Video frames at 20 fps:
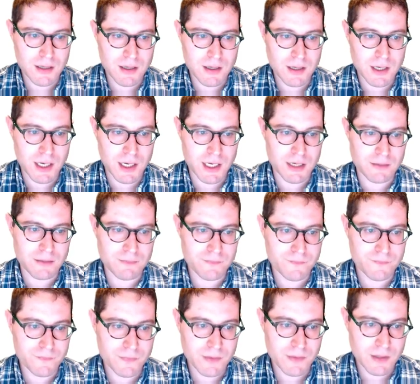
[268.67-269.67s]
item,
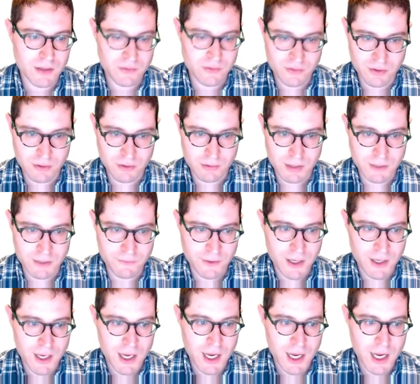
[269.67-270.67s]
so if
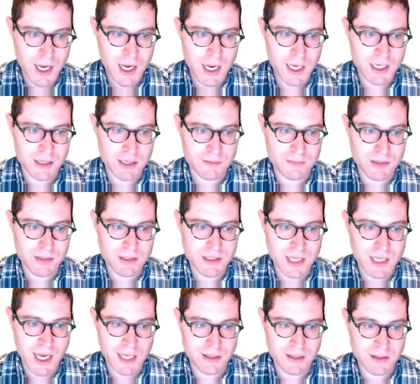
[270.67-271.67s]
item
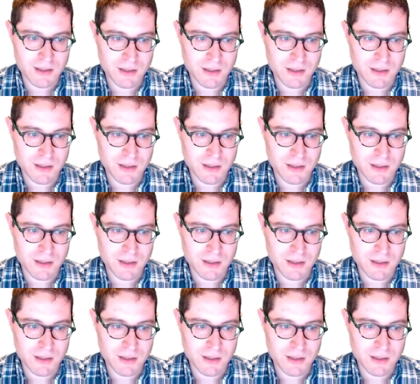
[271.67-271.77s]
dot